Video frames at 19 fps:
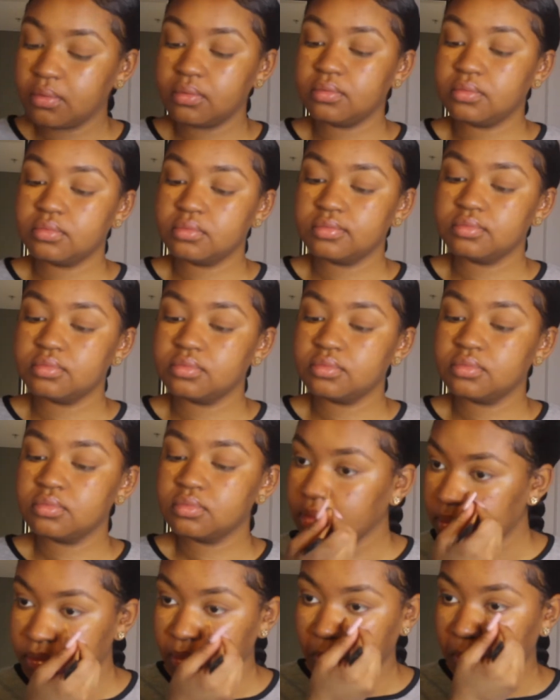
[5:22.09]
Moving
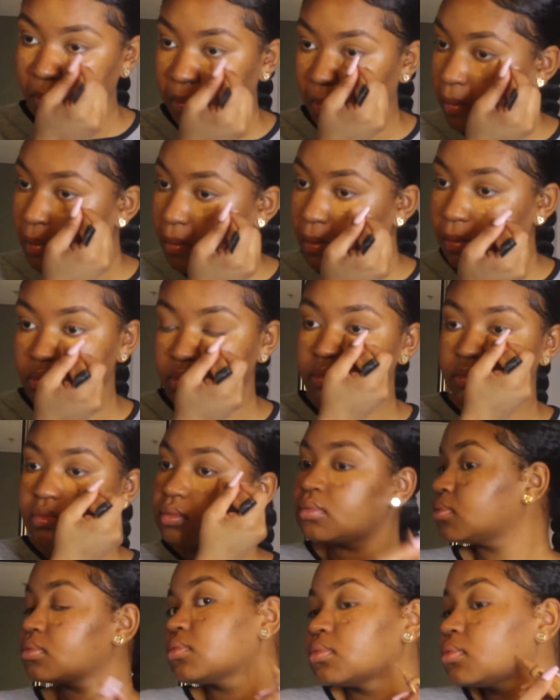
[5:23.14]
on, I'm going to start to
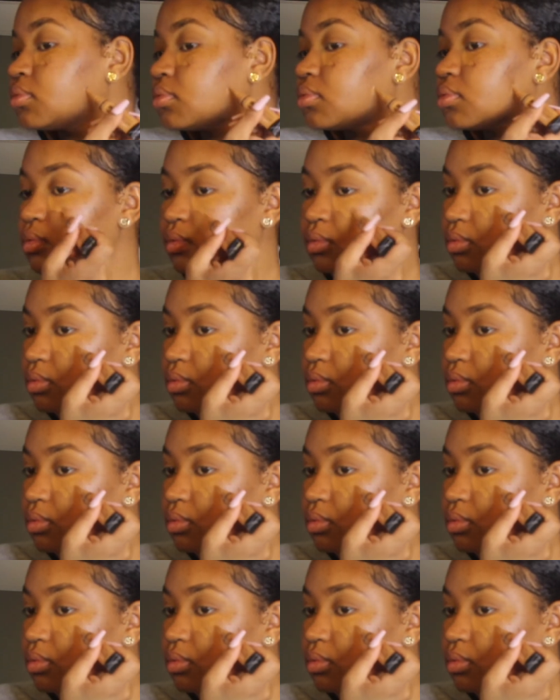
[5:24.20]
conceal my